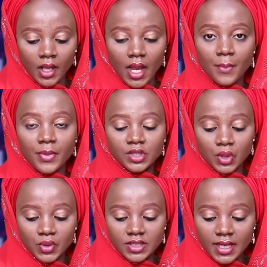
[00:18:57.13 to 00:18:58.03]
The
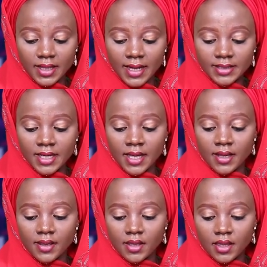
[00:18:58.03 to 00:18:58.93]
ambassador said that
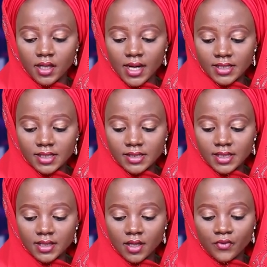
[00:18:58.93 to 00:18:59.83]
the 3
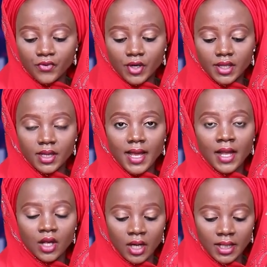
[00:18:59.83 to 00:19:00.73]
assisted in funding
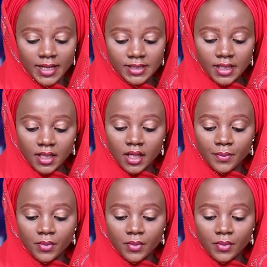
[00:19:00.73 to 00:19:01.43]
and organizing the